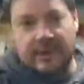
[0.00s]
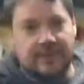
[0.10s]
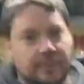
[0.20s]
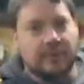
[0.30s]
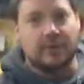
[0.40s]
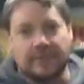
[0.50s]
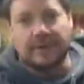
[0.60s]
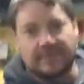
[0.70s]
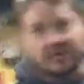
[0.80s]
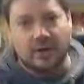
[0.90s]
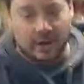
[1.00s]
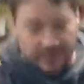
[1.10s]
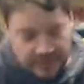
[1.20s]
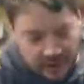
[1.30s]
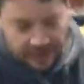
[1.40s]
have to put a little bit of a
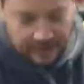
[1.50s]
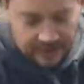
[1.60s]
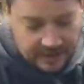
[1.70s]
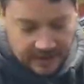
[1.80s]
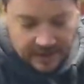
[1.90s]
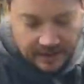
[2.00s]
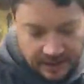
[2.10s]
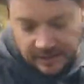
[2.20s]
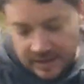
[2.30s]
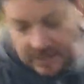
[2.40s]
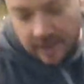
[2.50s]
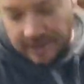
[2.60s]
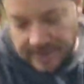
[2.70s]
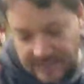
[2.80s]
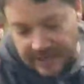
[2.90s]
charge on it. I'm
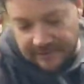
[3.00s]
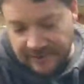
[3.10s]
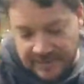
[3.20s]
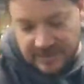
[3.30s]
going to finish